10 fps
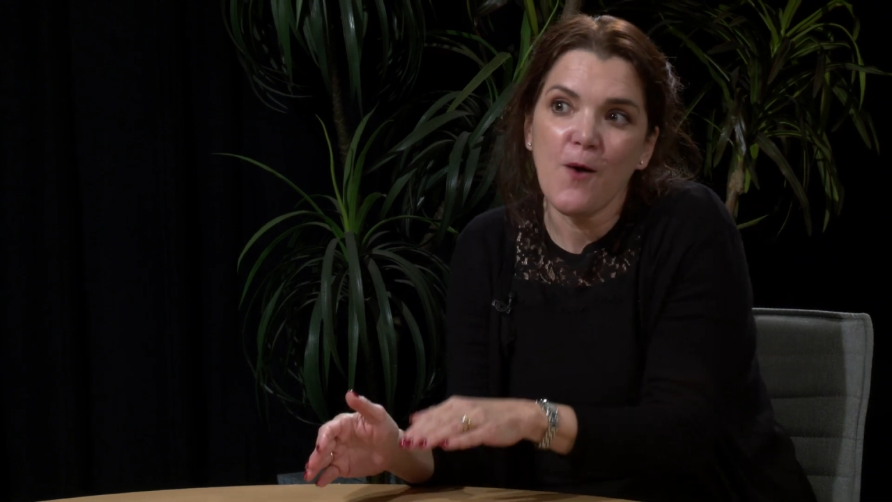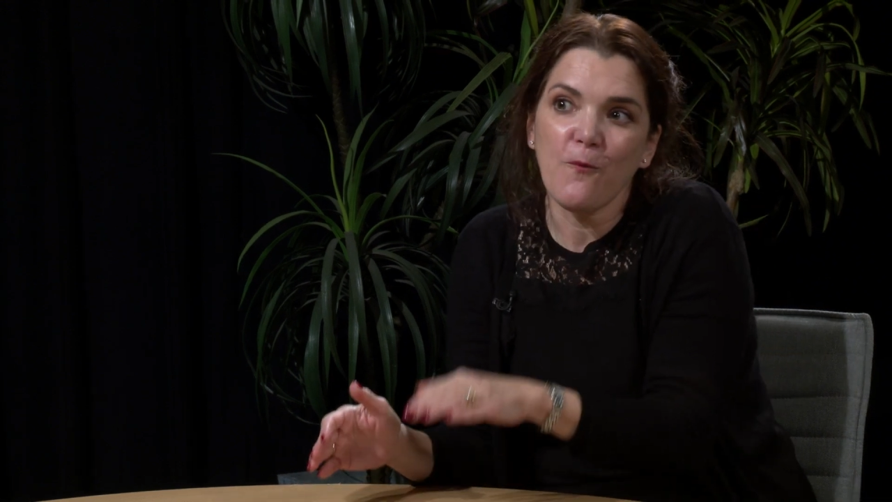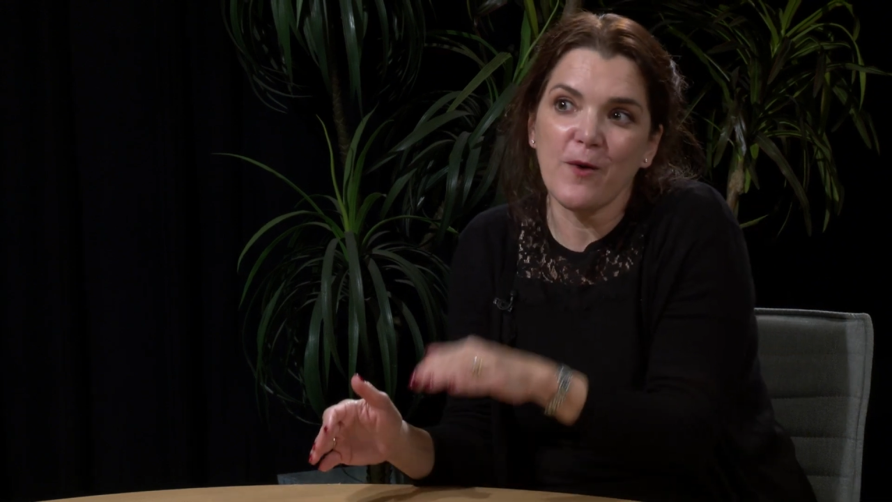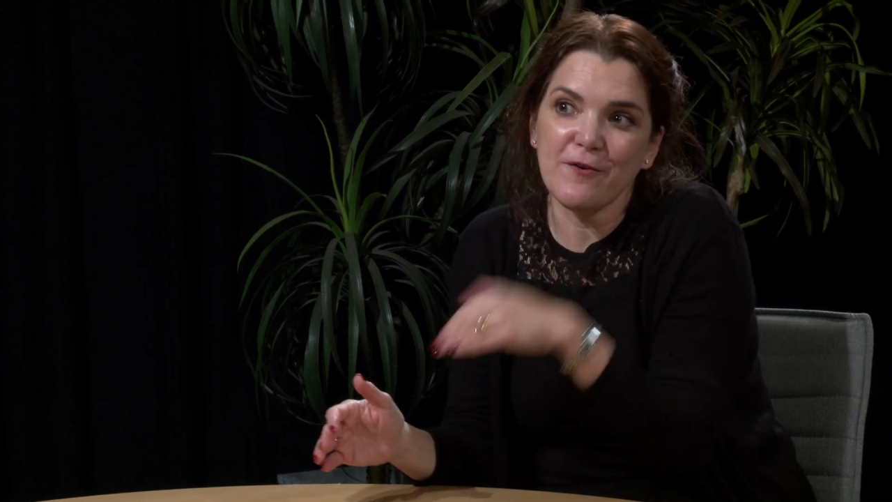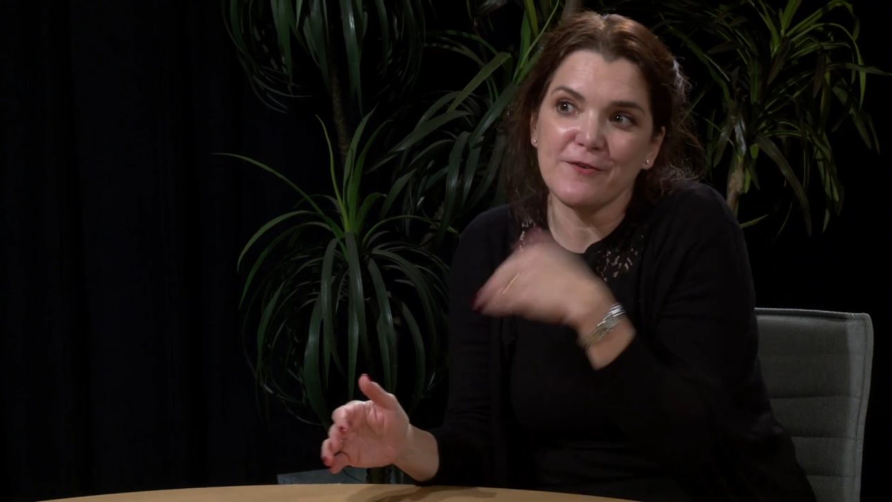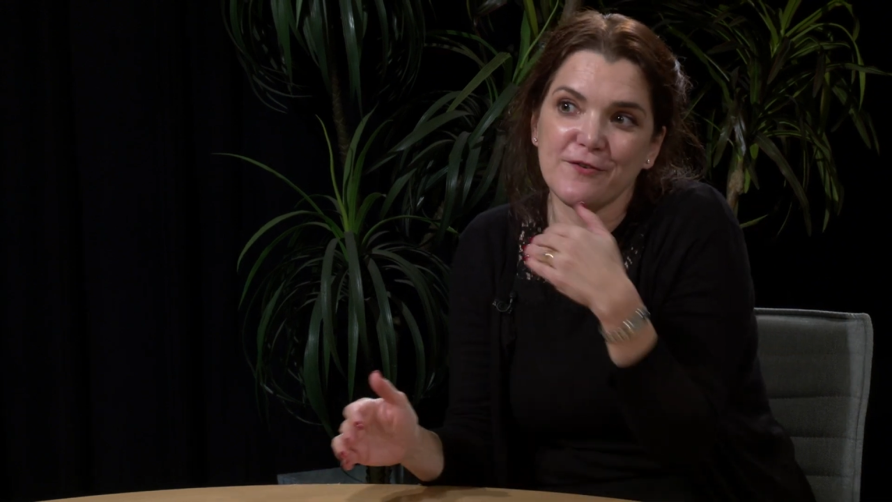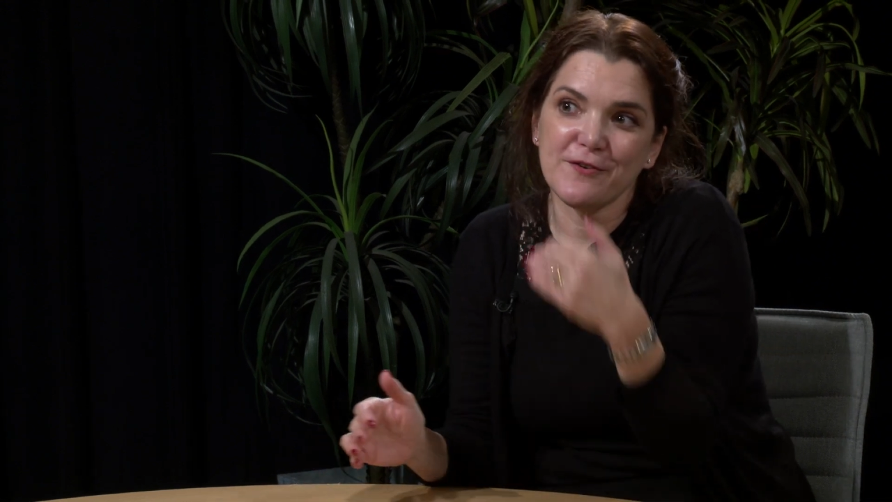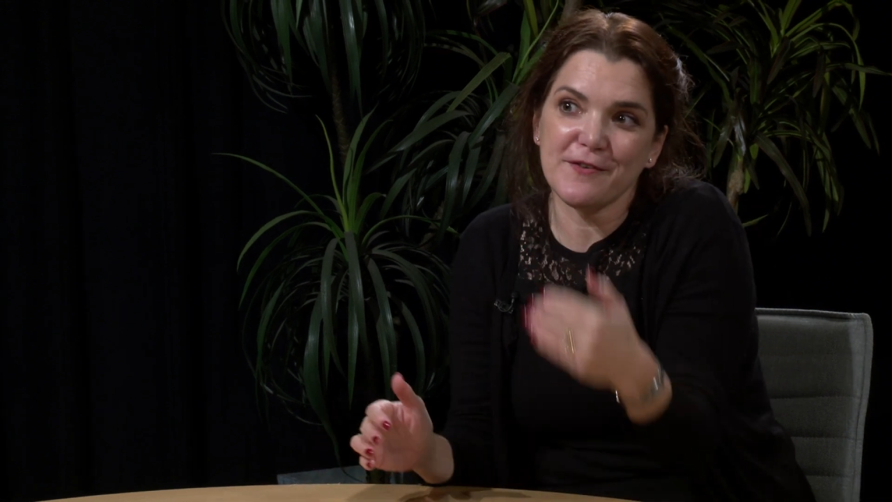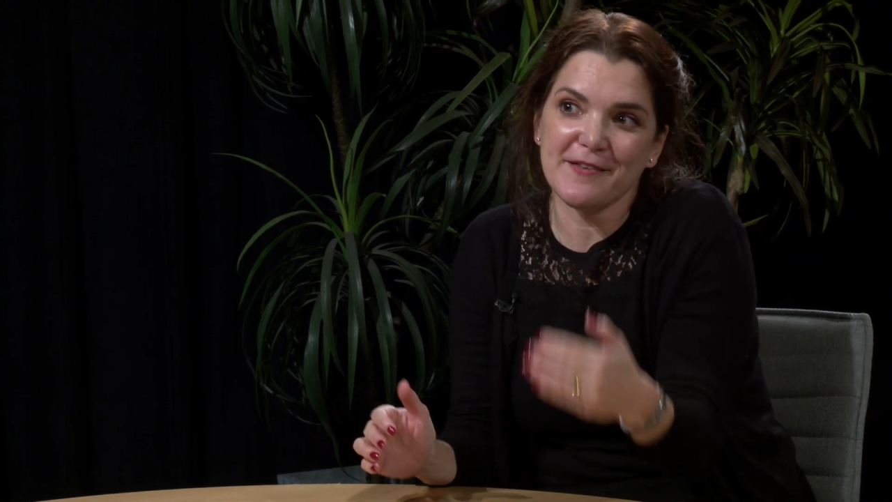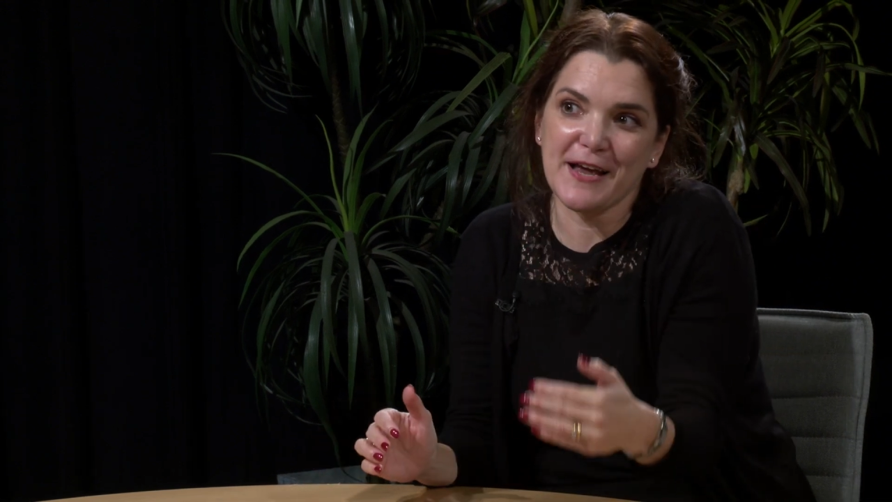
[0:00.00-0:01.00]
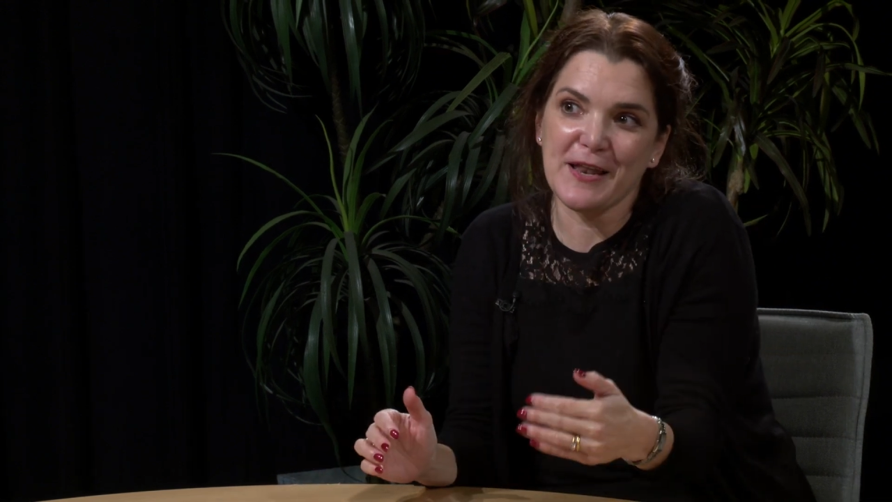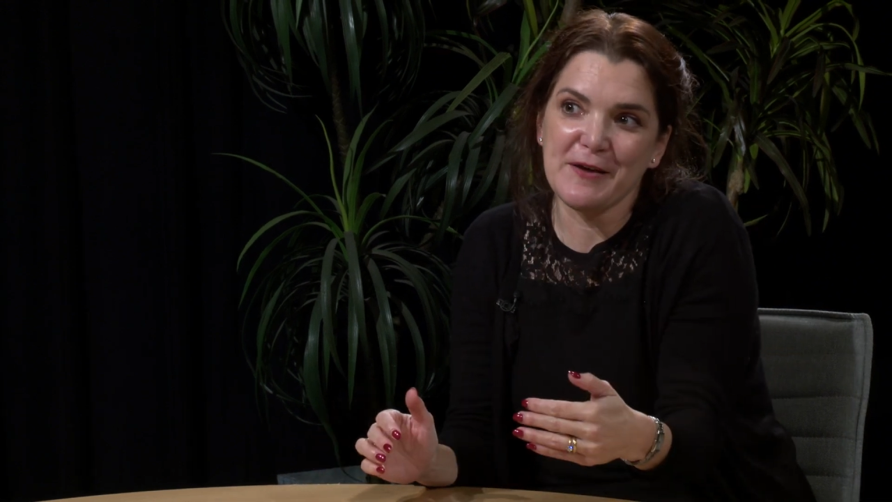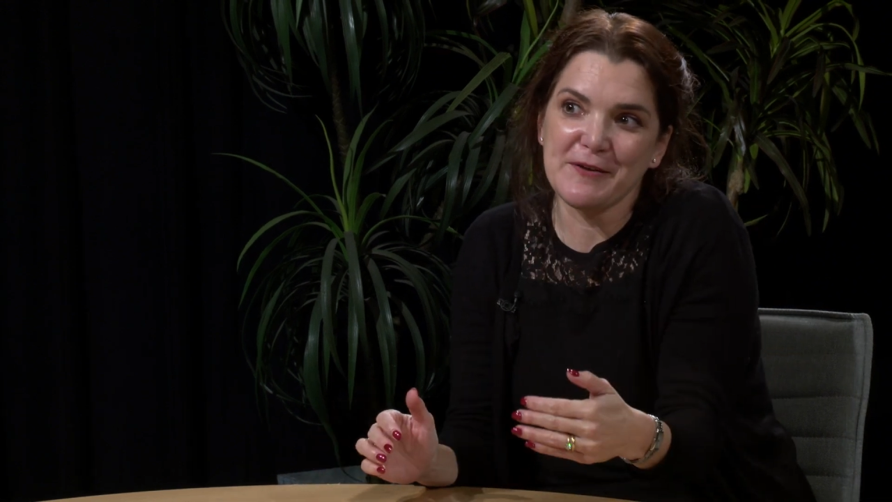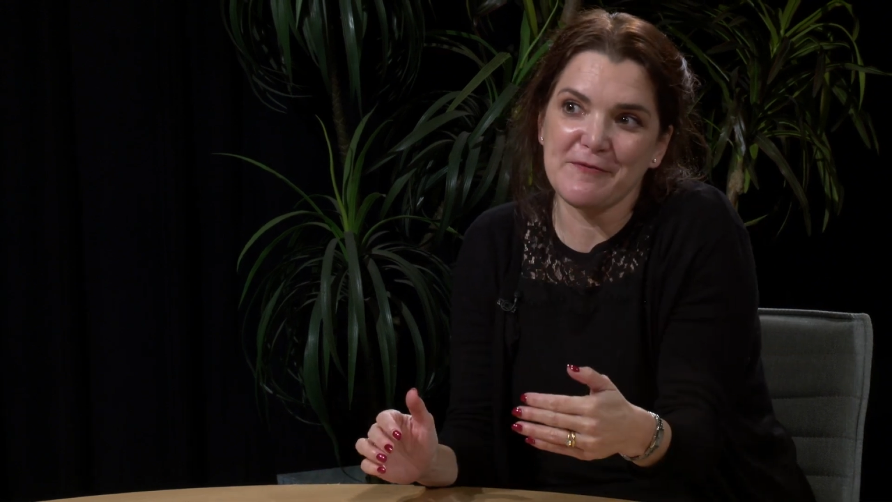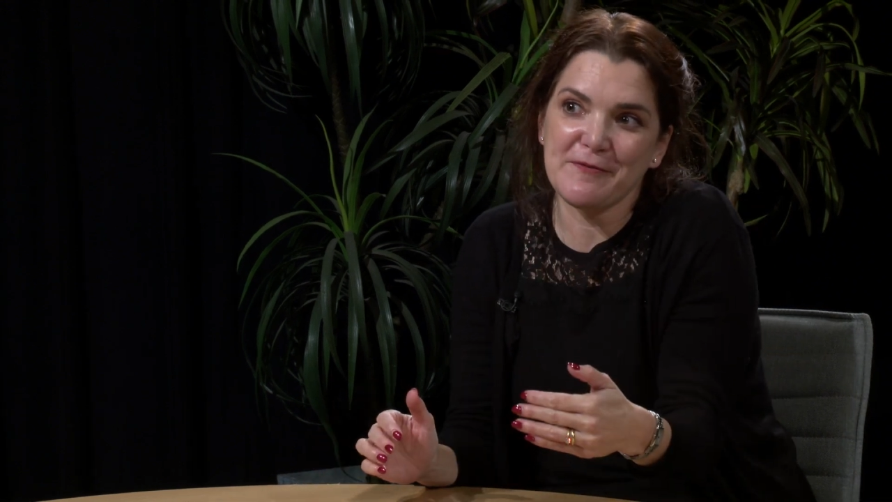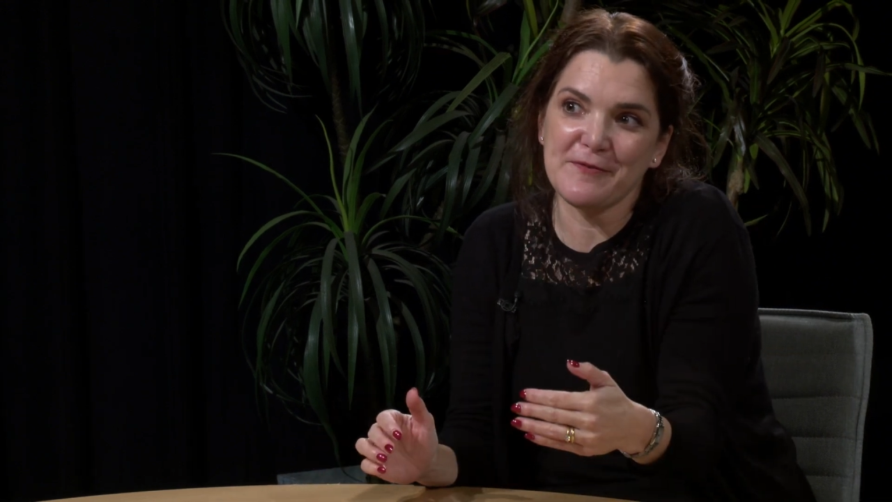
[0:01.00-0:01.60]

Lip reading: we're introducing a load of